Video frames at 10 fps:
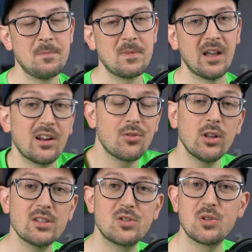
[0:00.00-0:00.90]
And I thought
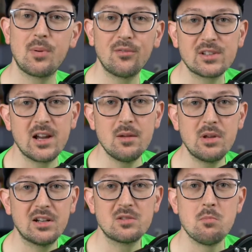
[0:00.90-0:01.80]
this was the perfect time
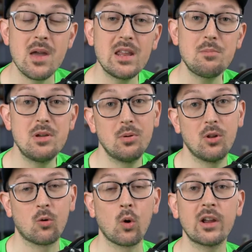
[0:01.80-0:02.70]
because many people
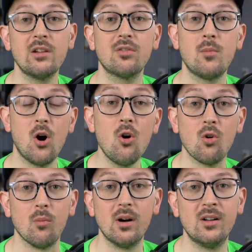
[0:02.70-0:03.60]
are working from
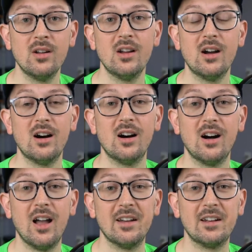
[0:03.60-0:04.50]
home
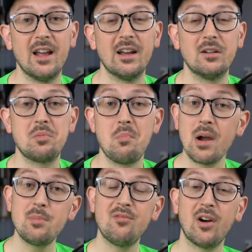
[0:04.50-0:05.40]
and
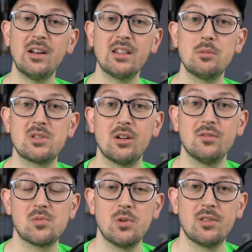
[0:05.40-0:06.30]
might be finding
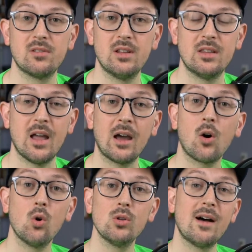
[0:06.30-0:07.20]
themselves with not a
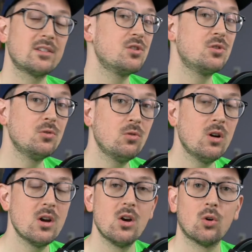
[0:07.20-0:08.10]
whole lot to do
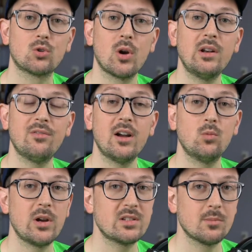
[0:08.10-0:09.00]
or trying to find
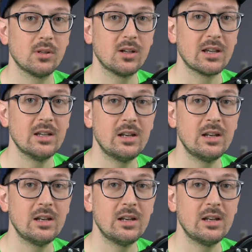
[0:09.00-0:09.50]
ways to plug in.